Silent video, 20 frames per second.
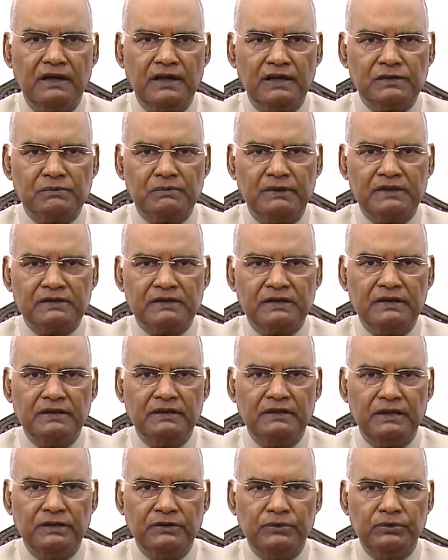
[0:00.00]
especially
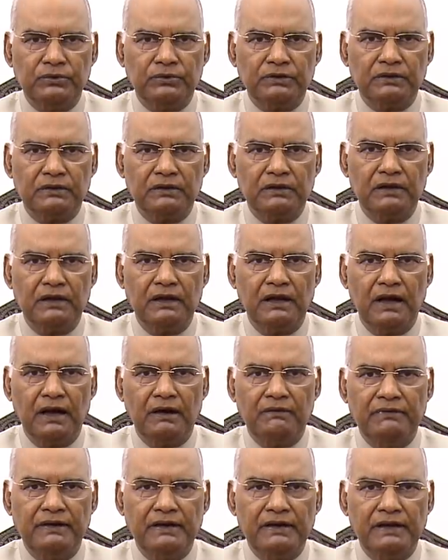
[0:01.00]
the youth,
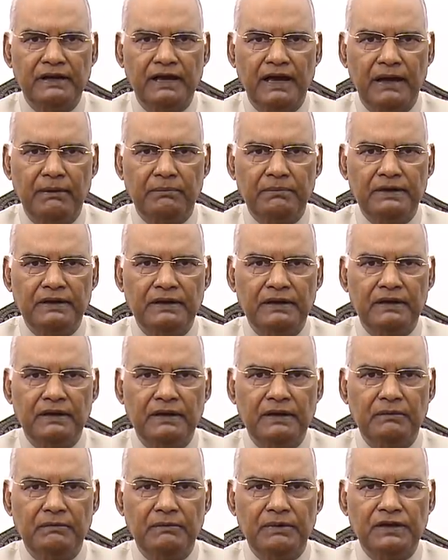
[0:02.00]
a very happy,
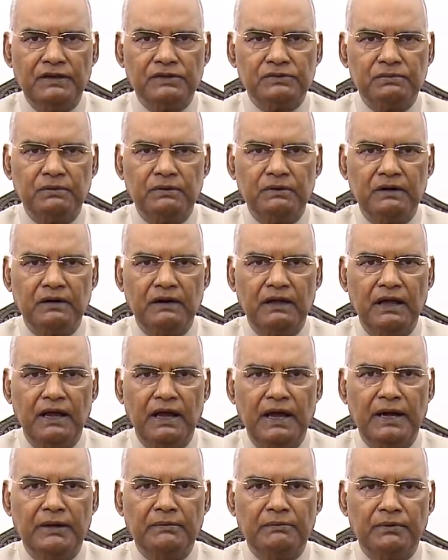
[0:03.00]
peaceful
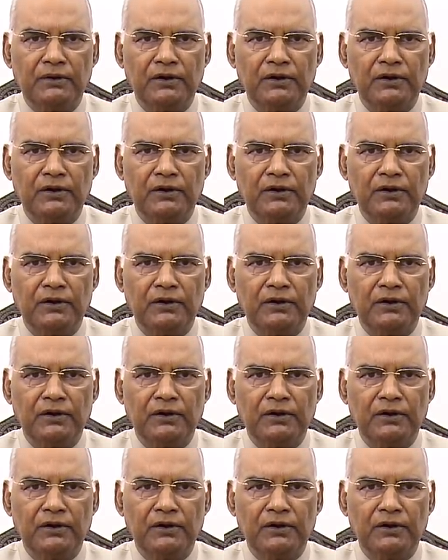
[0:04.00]
and